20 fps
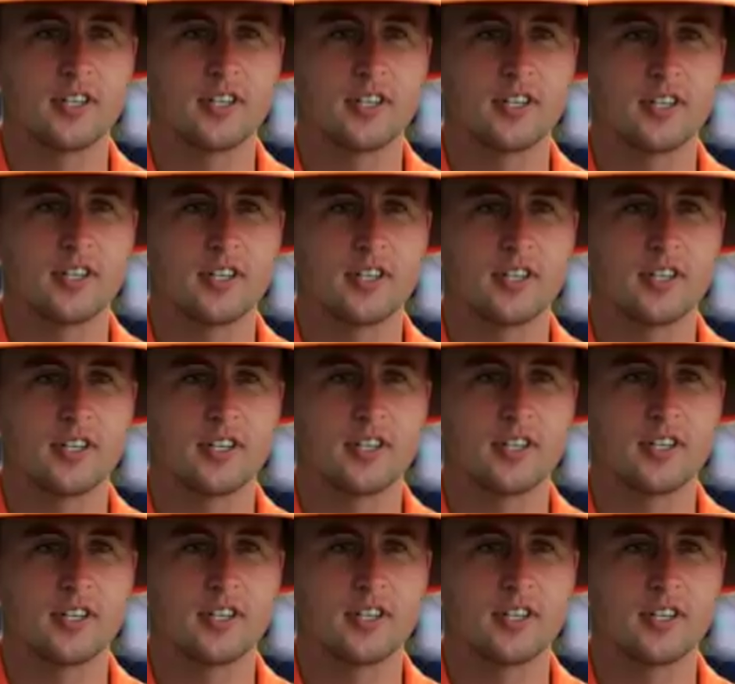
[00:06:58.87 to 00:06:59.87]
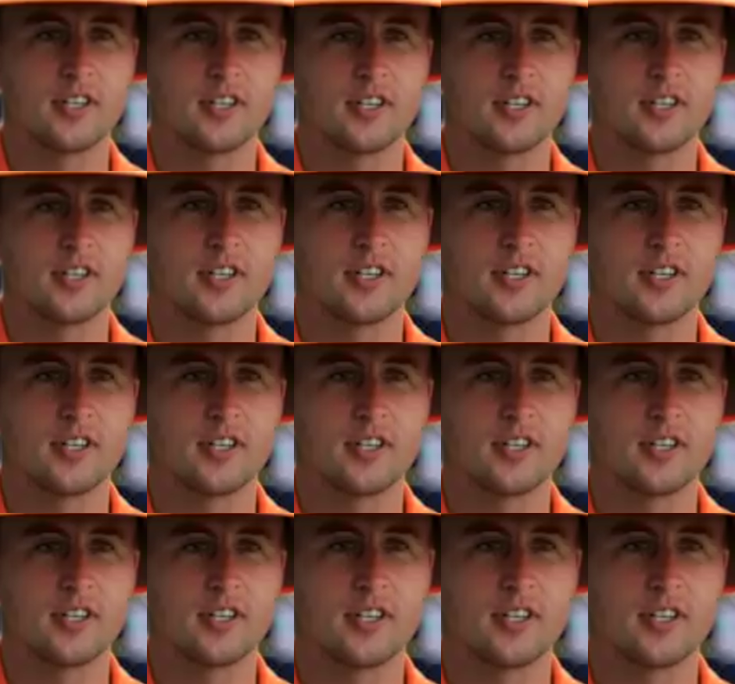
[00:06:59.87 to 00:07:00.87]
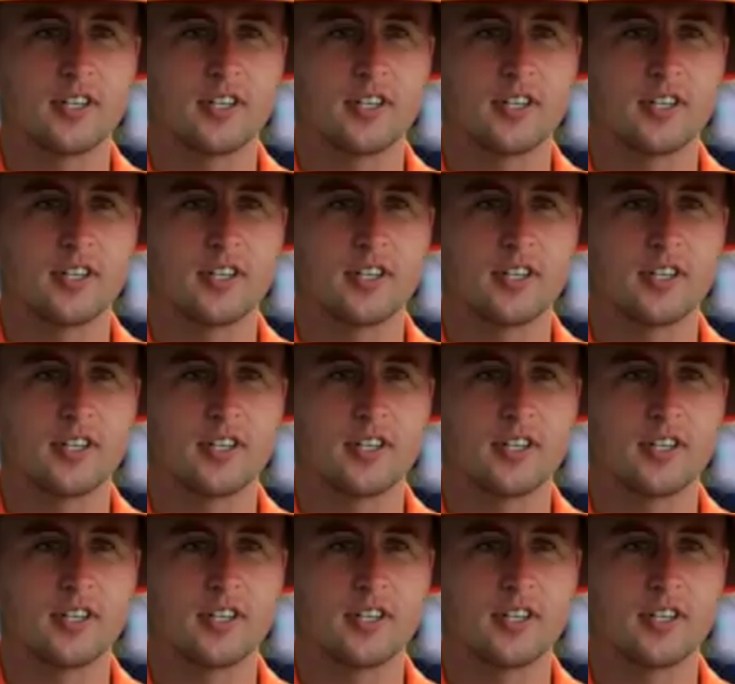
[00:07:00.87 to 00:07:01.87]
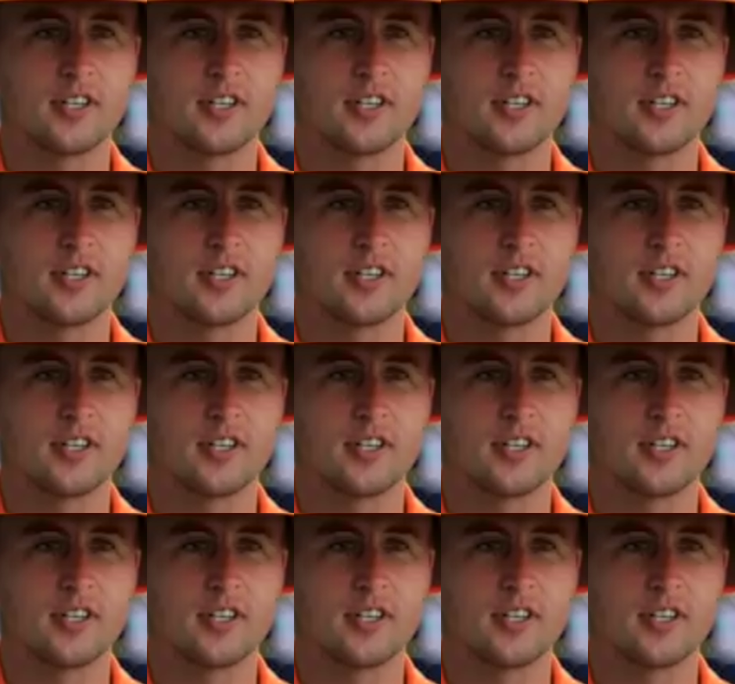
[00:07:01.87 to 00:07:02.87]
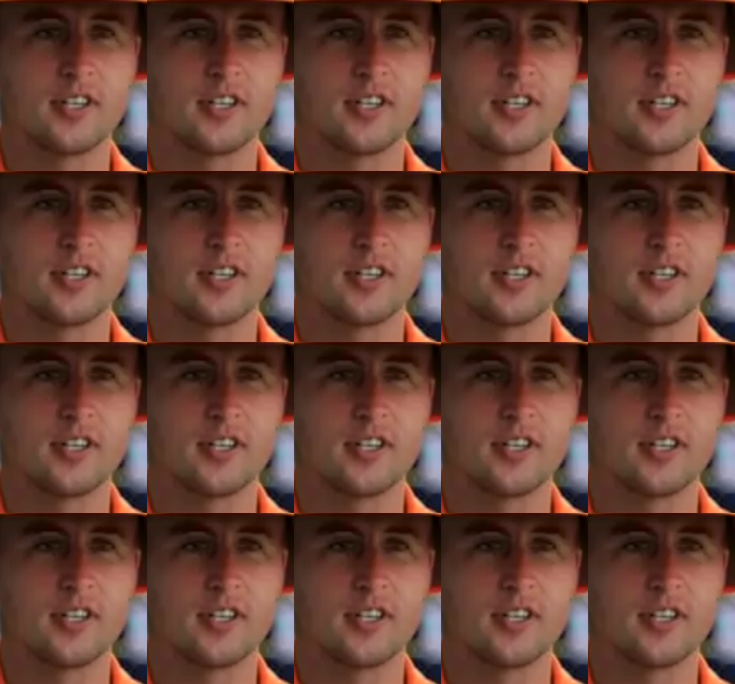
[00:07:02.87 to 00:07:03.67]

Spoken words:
[no speech]